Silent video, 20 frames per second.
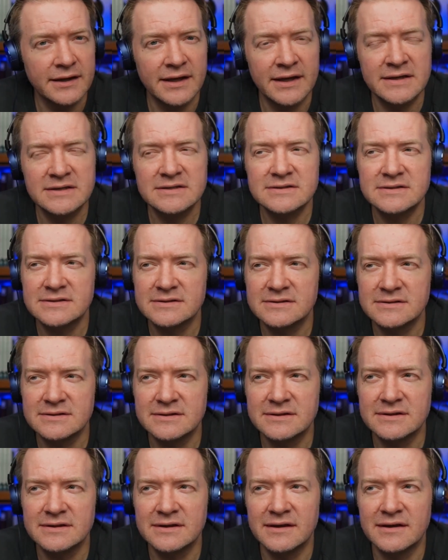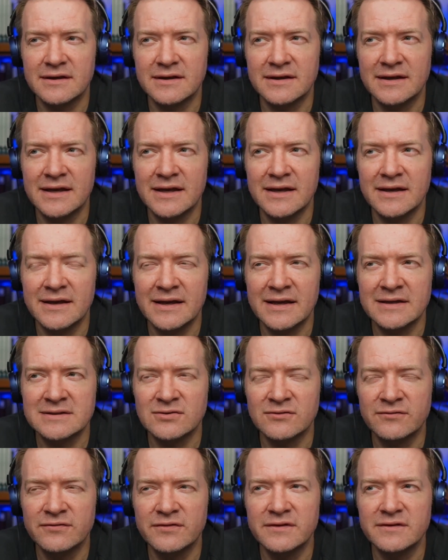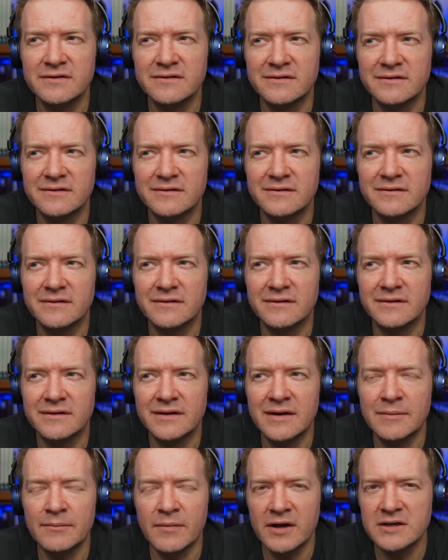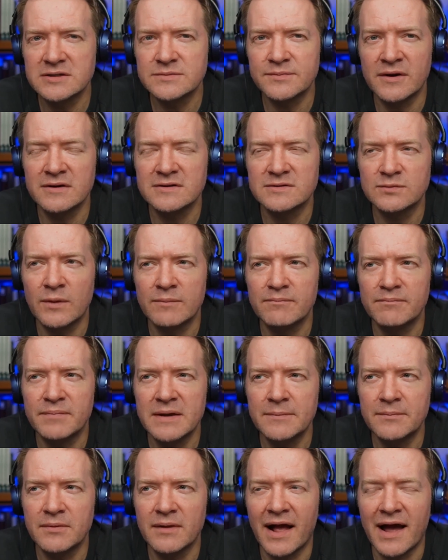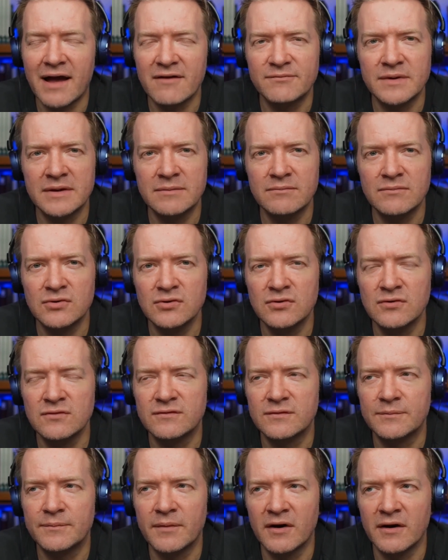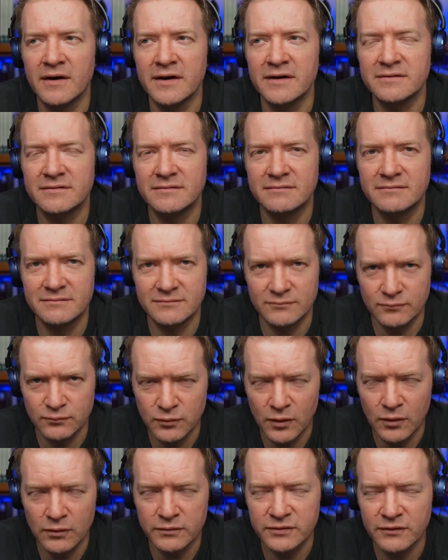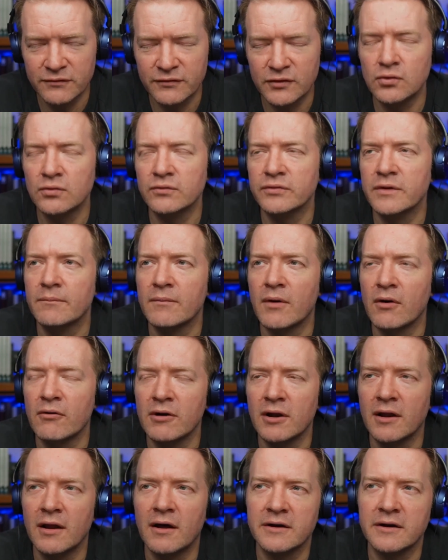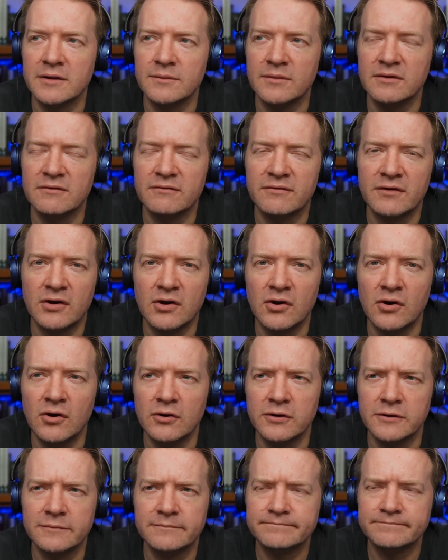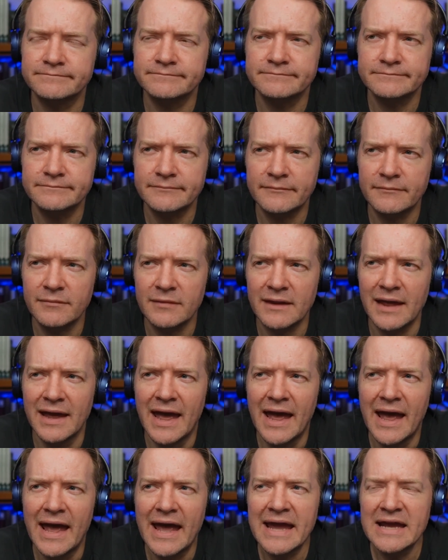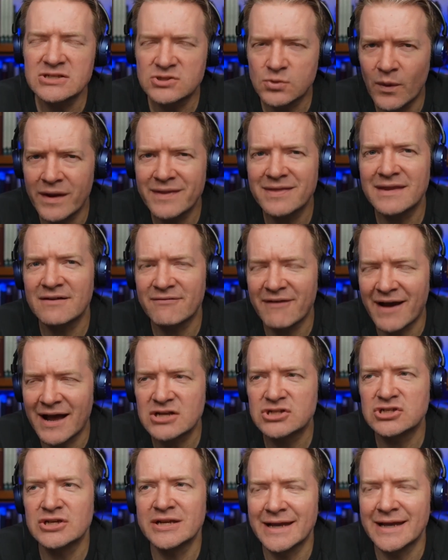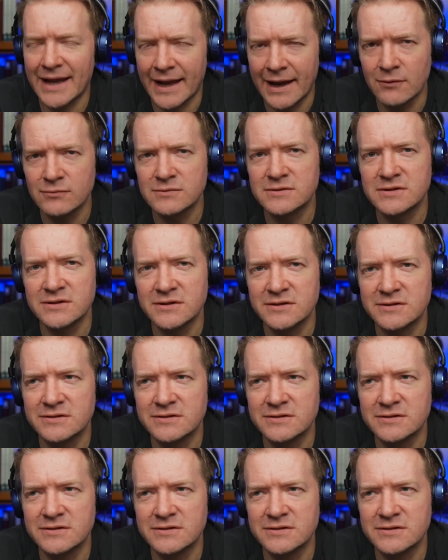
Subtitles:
It's often, in my experience, when people have been moved by what's often called the moral argument for God, it's when they've actually encountered